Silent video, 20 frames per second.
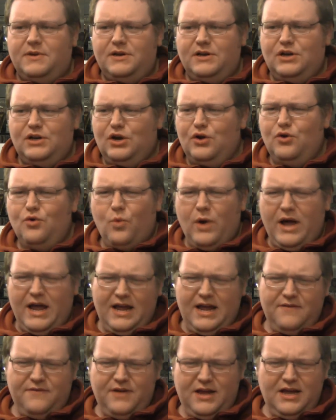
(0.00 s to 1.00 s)
new
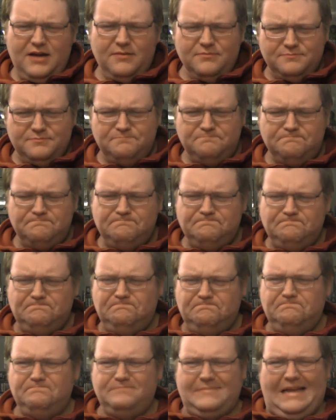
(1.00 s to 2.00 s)
wavy,
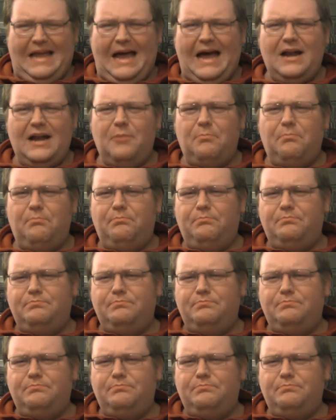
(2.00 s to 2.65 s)
kind of